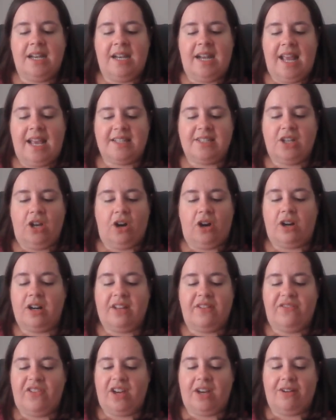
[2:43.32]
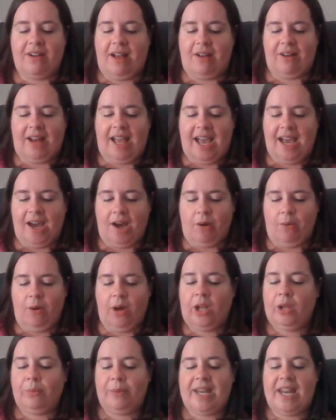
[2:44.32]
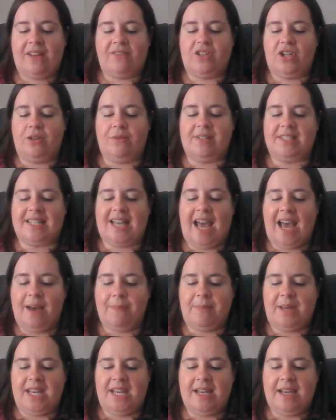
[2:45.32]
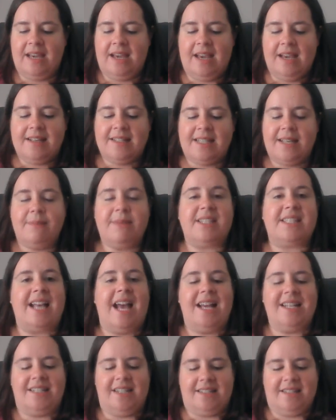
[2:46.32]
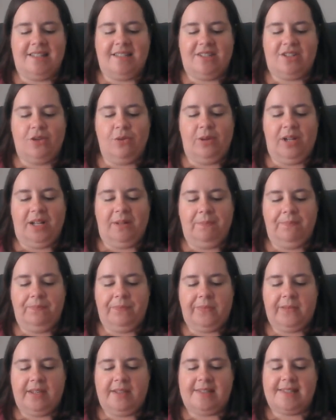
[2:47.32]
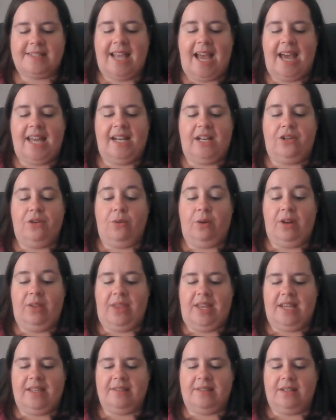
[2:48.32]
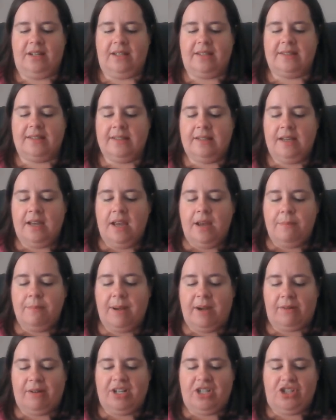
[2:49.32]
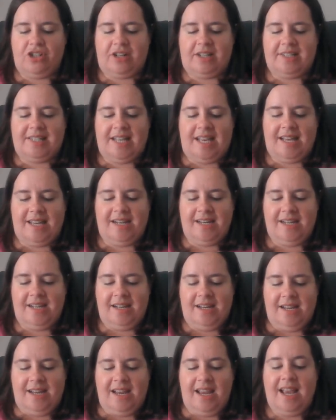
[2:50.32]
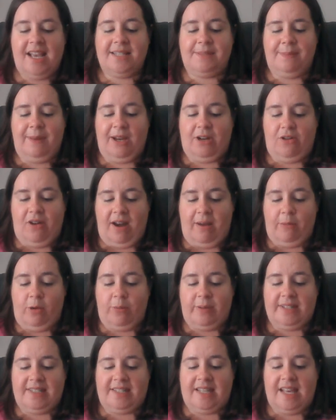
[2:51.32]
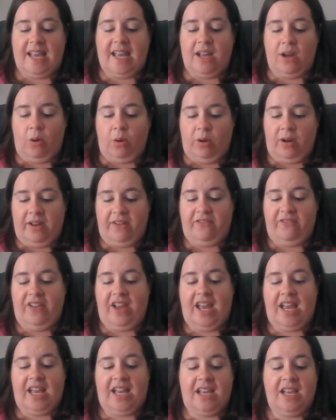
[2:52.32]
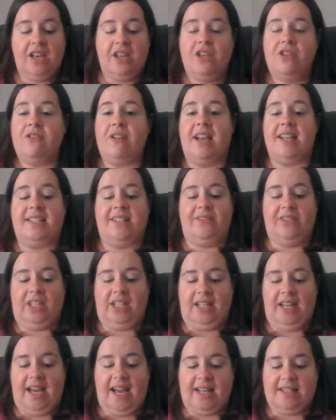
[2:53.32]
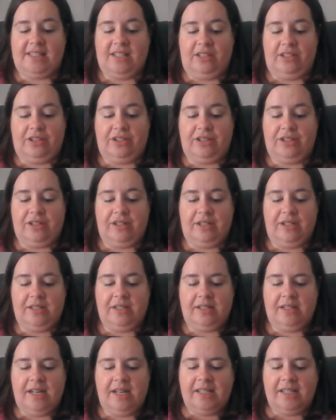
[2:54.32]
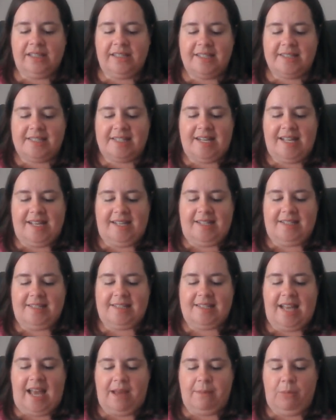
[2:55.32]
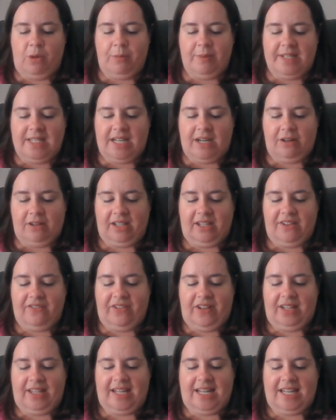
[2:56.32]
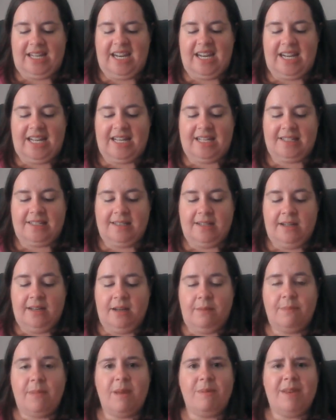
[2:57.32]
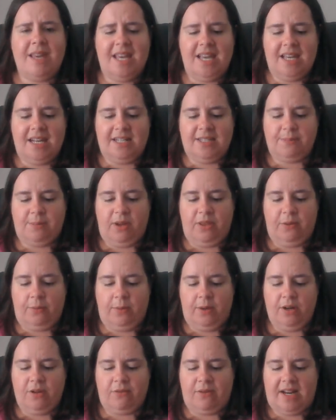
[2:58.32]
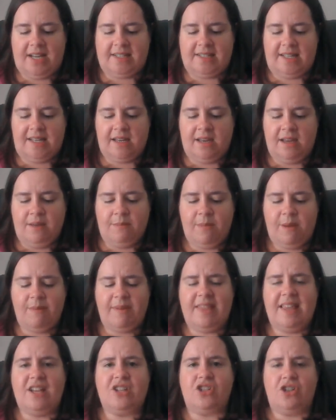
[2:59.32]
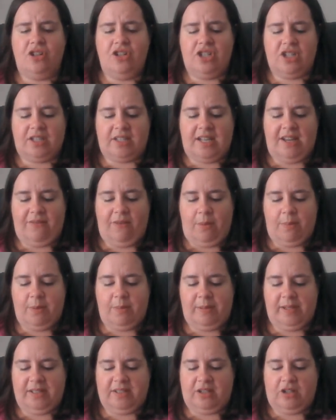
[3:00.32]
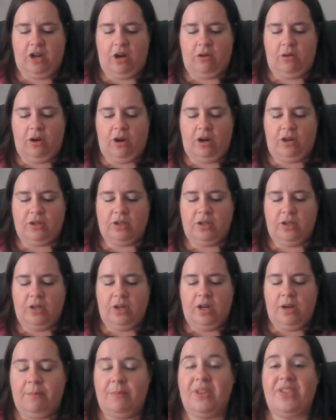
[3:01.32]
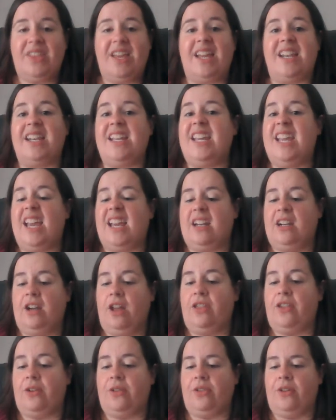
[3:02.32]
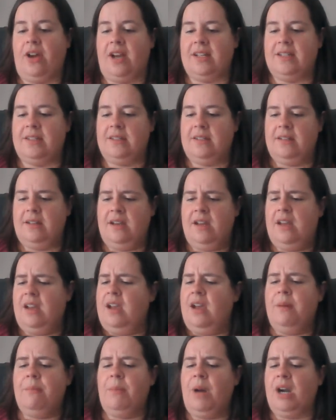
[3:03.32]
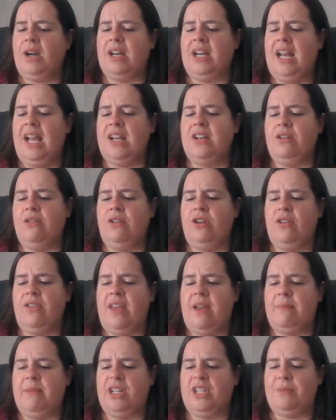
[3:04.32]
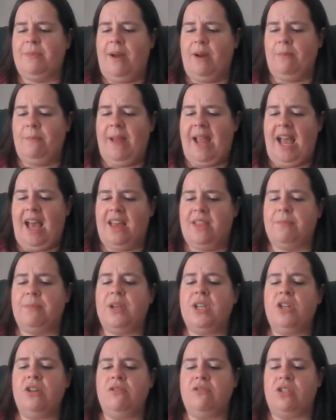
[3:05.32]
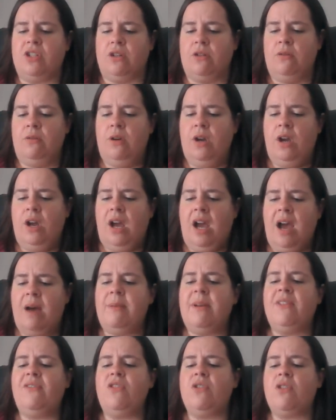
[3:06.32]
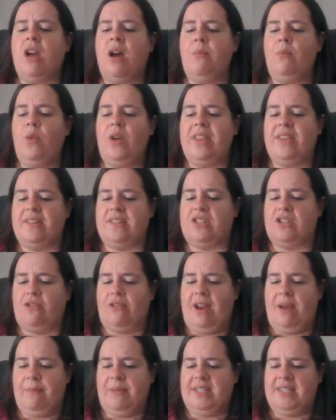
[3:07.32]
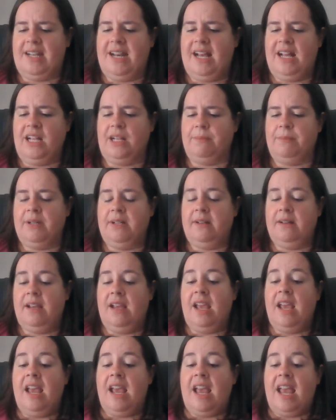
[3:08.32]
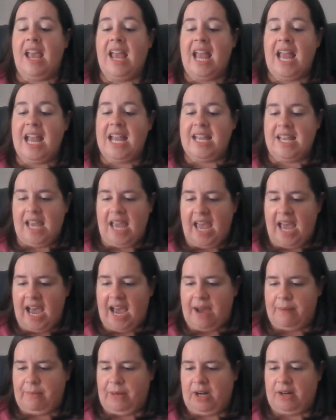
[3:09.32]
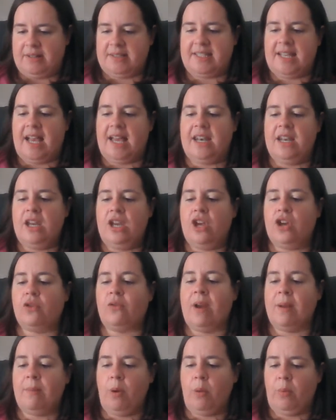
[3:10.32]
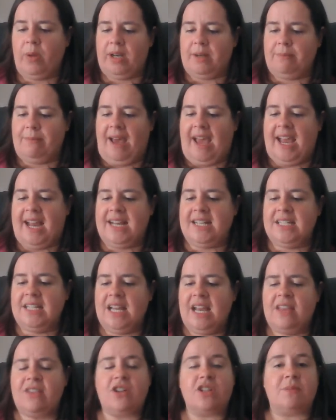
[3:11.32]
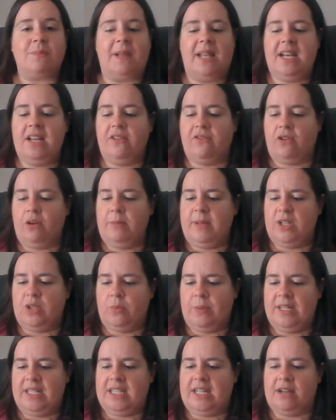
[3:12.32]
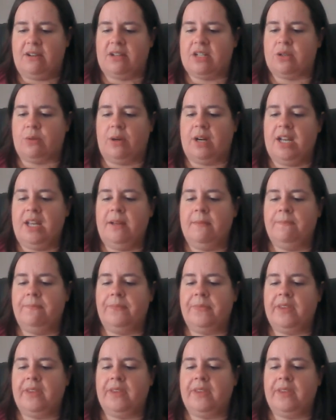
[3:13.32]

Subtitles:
NASA already figured out how. All we have to do is copy, same as Scott does in school. Scott ignored the insult. Barry shook his head. As my grandma would say, oy vey, you guys have a lot to learn. Listening, Scott momentarily felt like an idiot. Maybe he and his brother were crazy. Maybe they should just give up and build a go-kart. But then he had another thought. Mark and I don't know that much about math, but you do. How about if you come with us to Grandpa's and help? Hey, yeah, Mark said. Grandpa wouldn't mind, and there's plenty of room in twin territory.